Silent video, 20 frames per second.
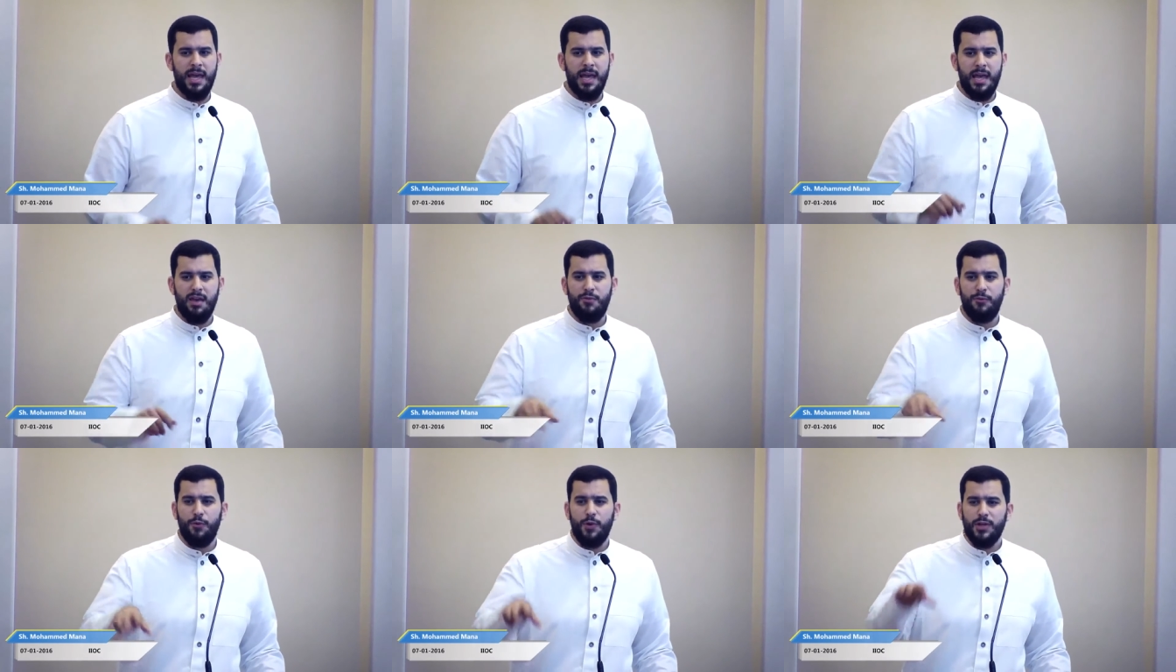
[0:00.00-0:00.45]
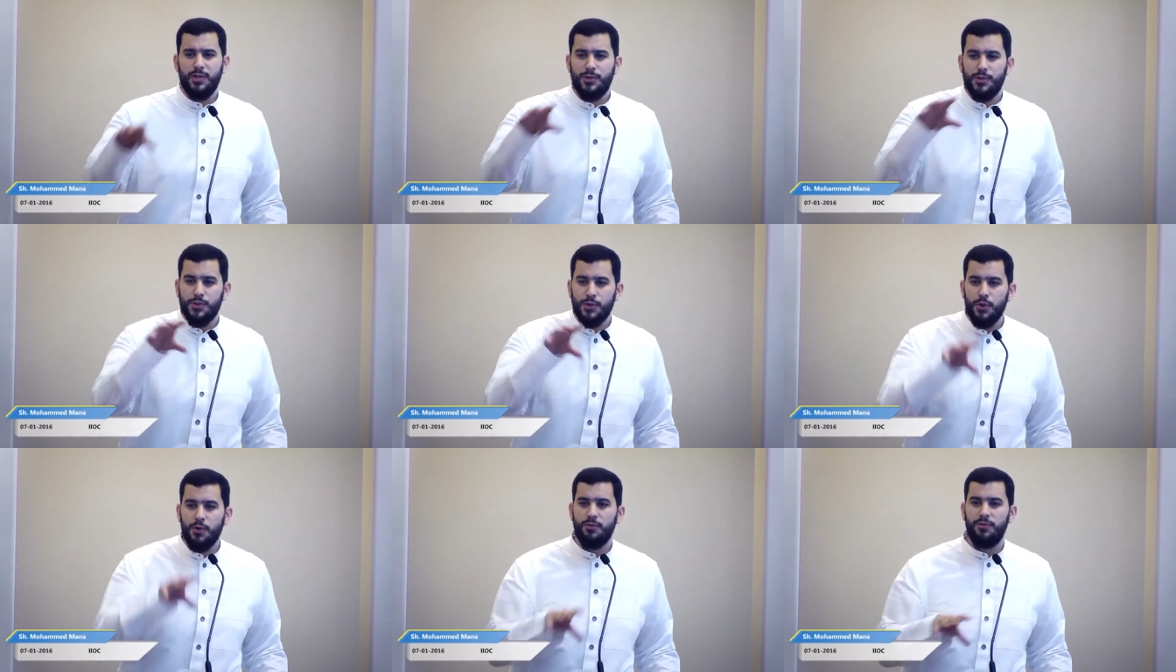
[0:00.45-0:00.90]
If we
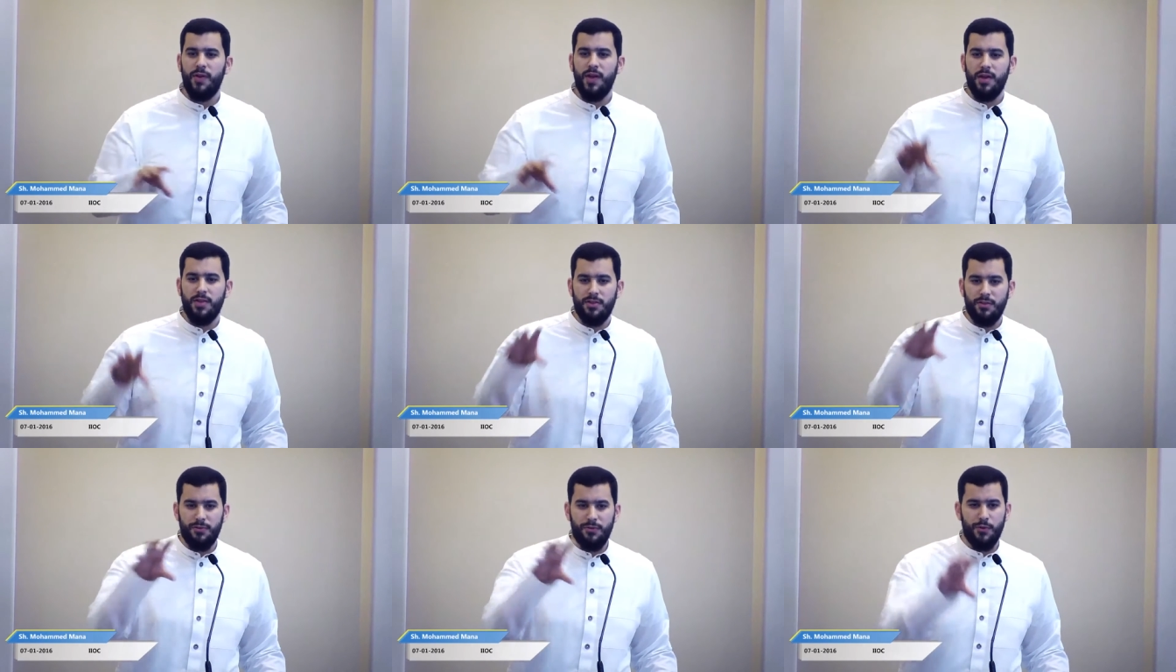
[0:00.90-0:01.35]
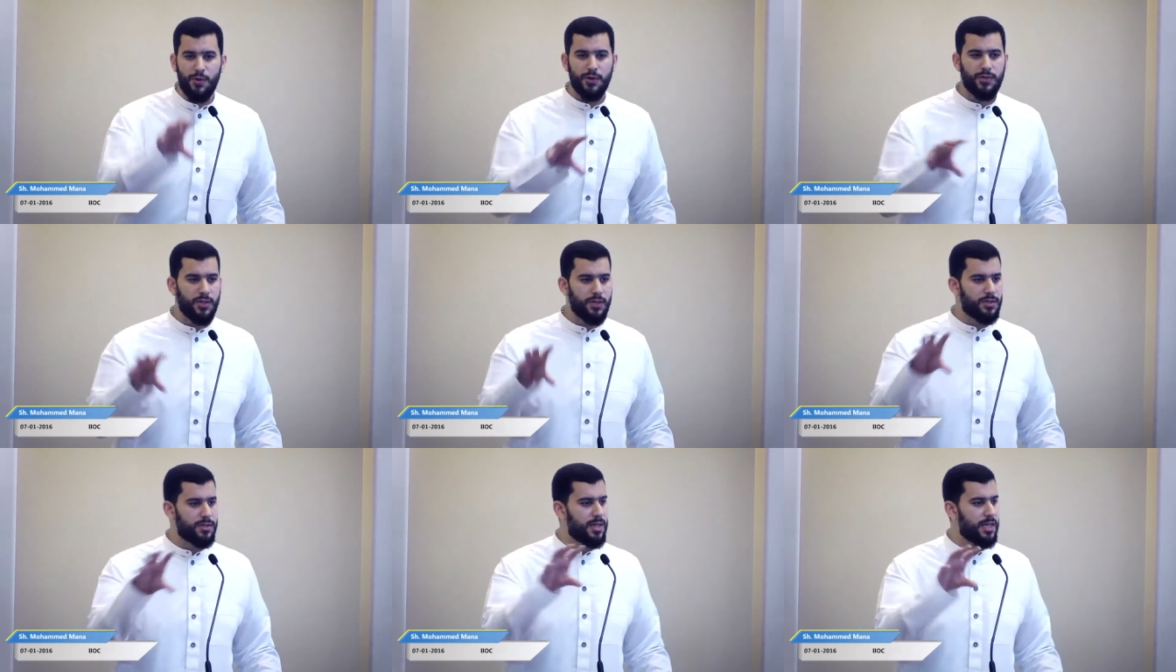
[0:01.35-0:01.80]
survey the
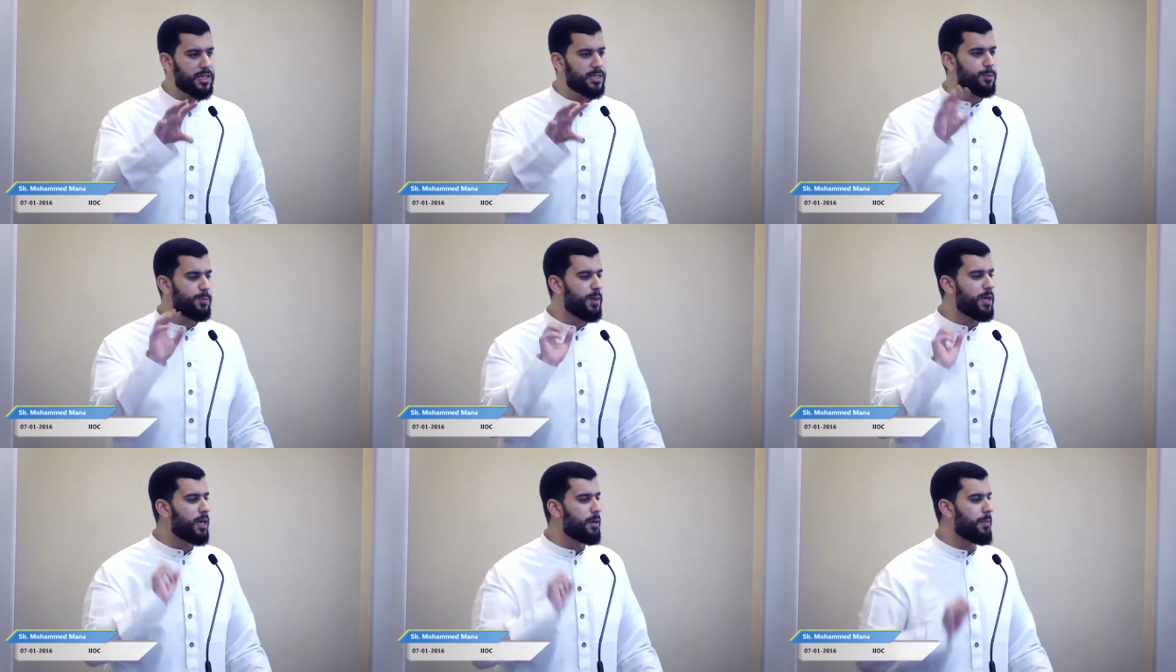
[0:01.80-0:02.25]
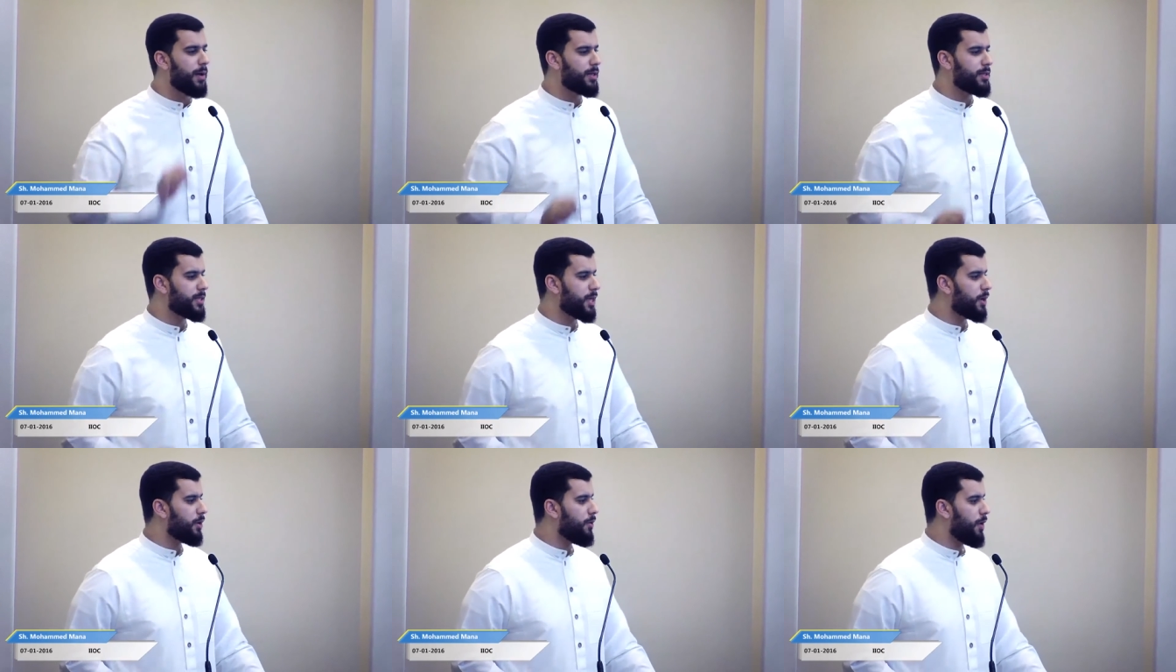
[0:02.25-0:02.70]
verses that speak
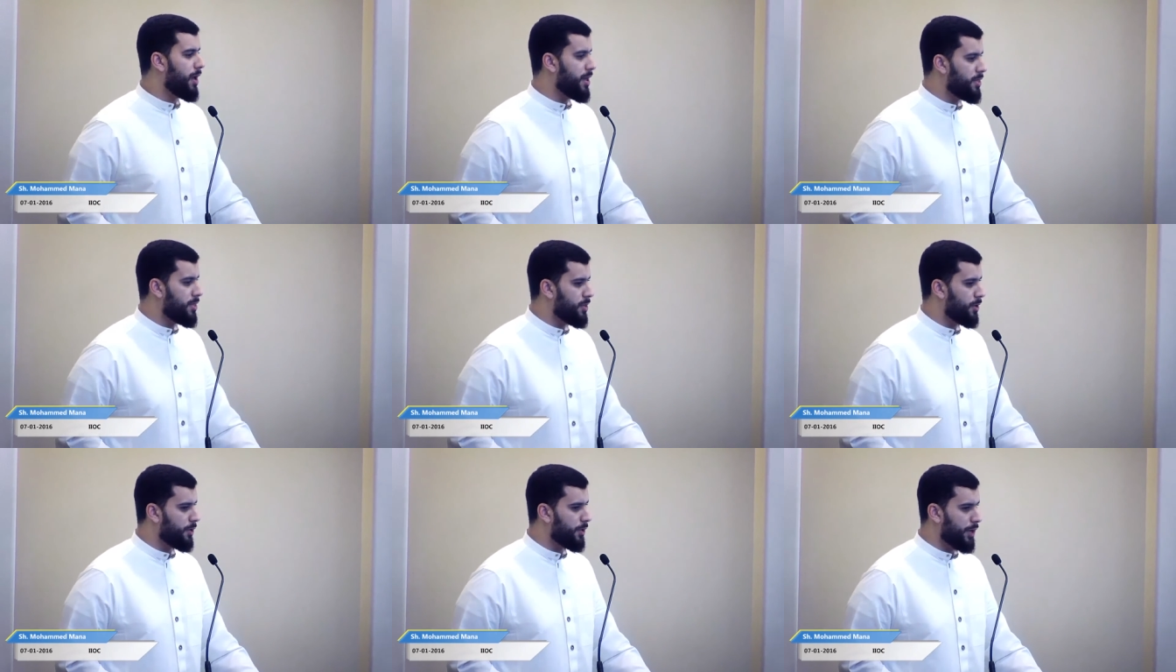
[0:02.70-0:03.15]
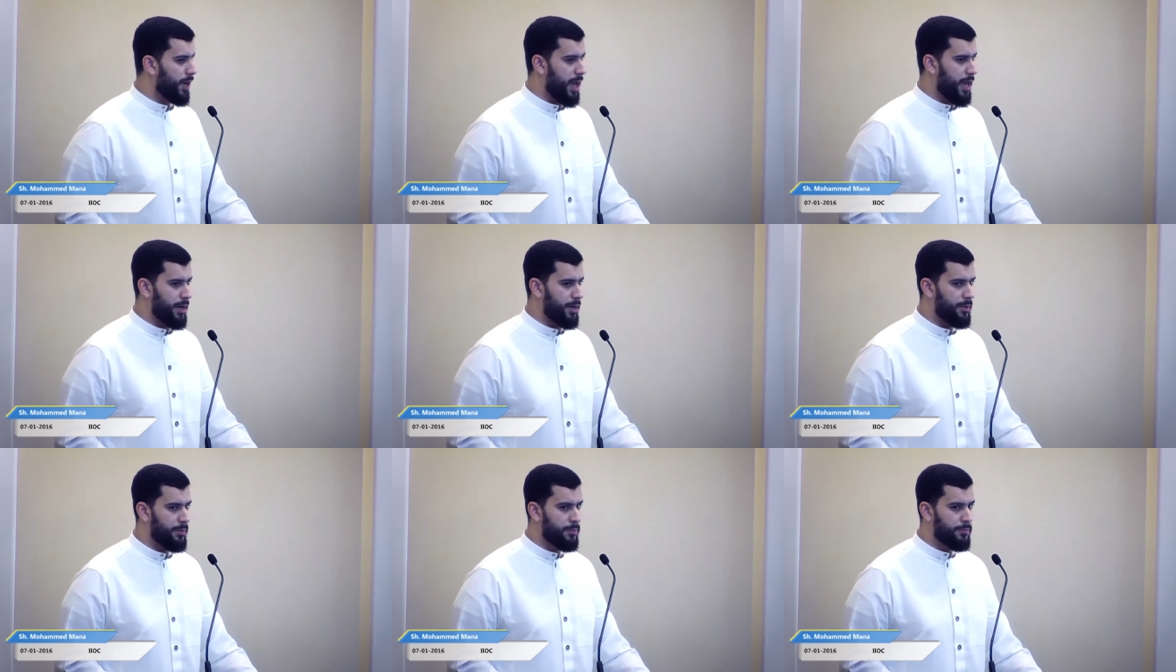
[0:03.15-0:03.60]
about taqwa in the
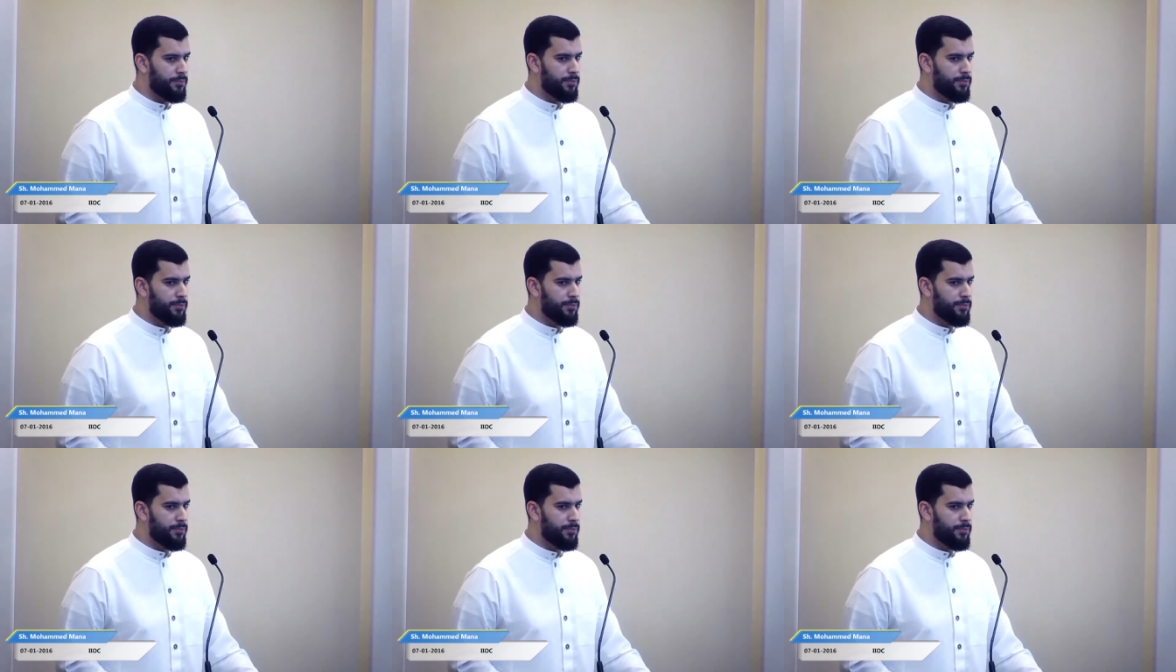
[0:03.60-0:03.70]
Quran,